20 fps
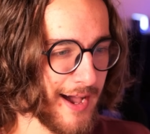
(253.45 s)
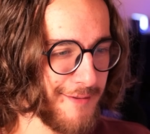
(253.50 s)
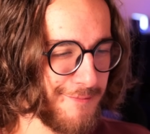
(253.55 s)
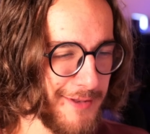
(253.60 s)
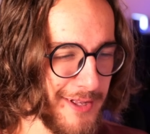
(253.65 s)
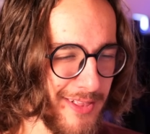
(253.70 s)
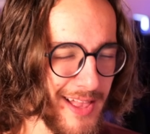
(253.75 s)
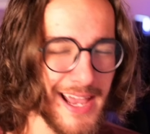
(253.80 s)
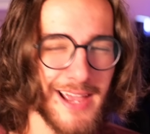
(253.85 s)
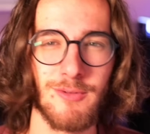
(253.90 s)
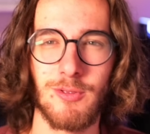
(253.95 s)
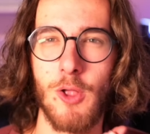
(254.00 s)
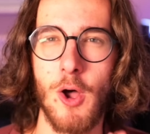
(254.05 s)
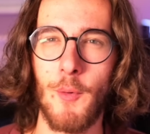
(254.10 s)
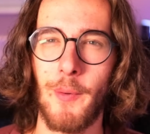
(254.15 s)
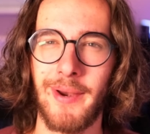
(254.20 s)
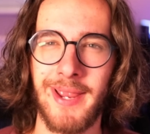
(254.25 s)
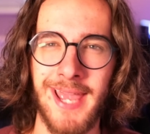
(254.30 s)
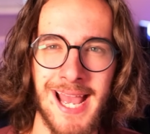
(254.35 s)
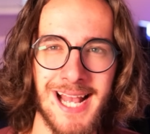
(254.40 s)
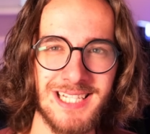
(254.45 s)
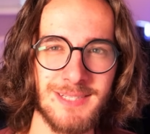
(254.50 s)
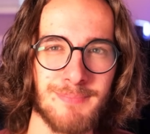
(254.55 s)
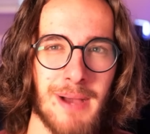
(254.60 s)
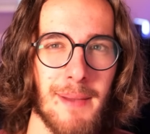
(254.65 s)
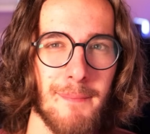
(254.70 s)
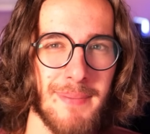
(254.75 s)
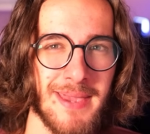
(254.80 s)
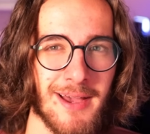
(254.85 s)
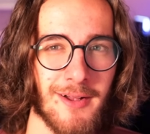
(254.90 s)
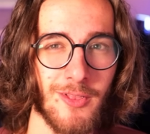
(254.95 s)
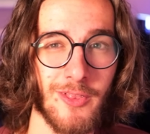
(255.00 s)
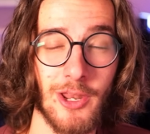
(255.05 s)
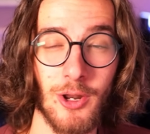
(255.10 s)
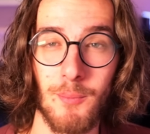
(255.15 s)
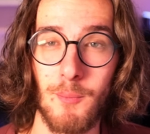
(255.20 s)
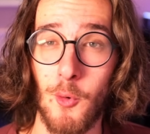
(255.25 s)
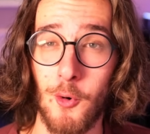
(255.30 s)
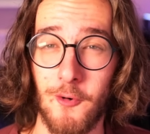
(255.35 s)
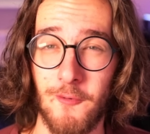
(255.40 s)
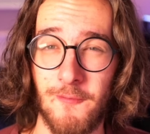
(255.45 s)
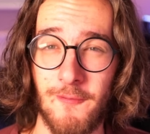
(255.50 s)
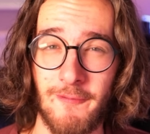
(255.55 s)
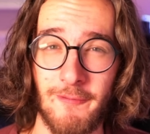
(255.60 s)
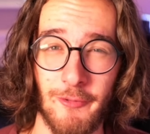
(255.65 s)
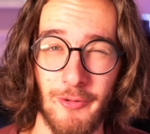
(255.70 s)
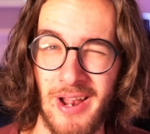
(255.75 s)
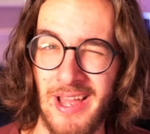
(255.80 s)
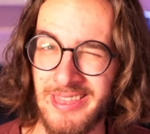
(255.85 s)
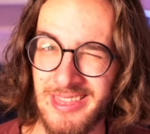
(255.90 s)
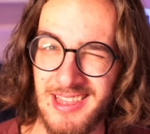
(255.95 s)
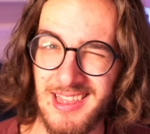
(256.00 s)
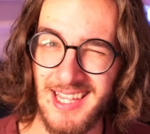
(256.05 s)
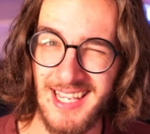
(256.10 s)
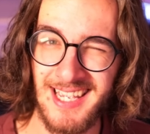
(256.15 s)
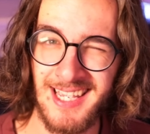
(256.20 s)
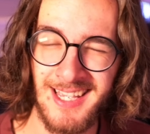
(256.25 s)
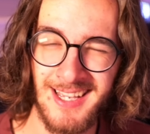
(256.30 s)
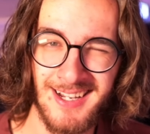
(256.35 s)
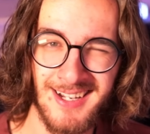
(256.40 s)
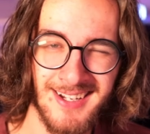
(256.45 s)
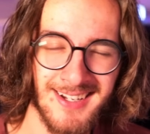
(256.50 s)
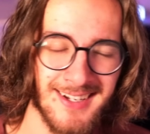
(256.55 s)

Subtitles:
I feel like lowercase might be a little more friendly.